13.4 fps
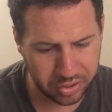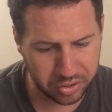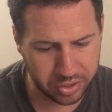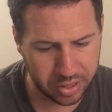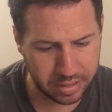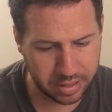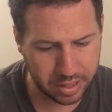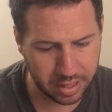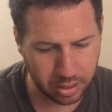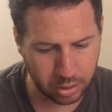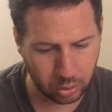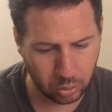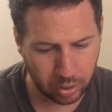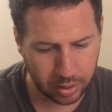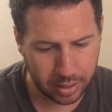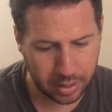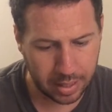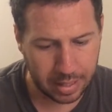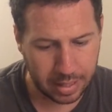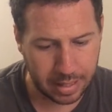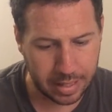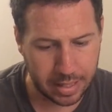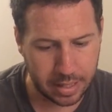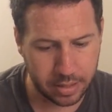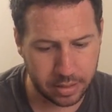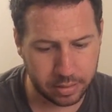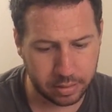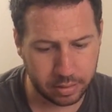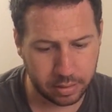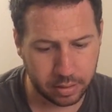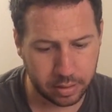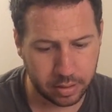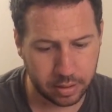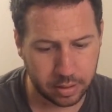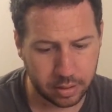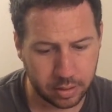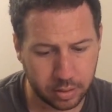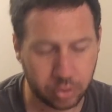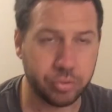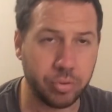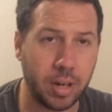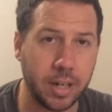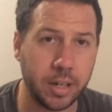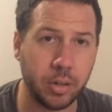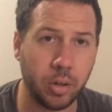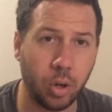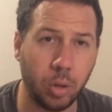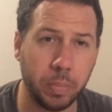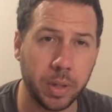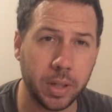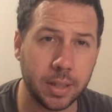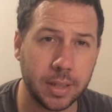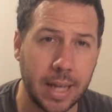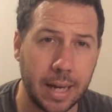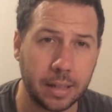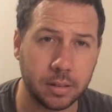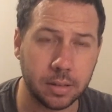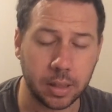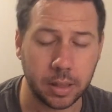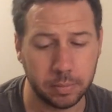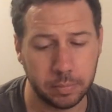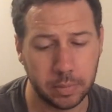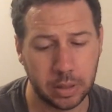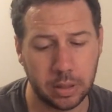Centennial and Australian Hop Galaxy.